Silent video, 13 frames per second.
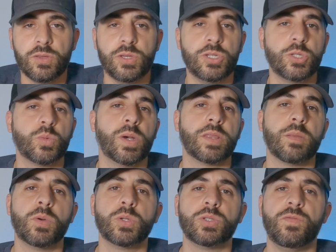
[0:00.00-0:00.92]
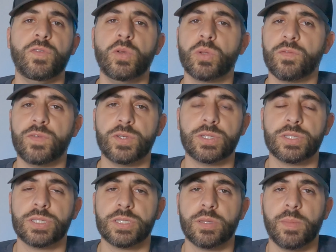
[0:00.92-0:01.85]
you just want the most fuel efficient
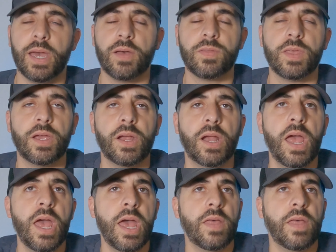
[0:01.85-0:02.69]
system out there,